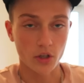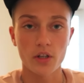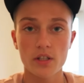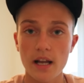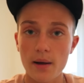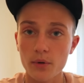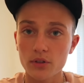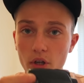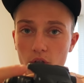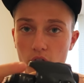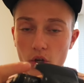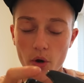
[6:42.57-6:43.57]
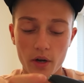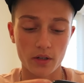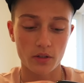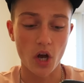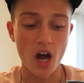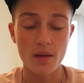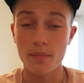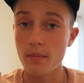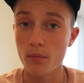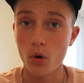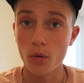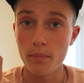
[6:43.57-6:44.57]
So this camera does shoot in a tiny
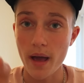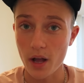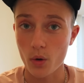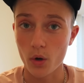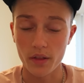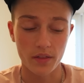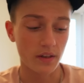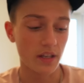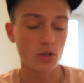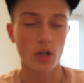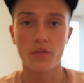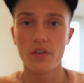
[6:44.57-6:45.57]
bit more better quality than this one.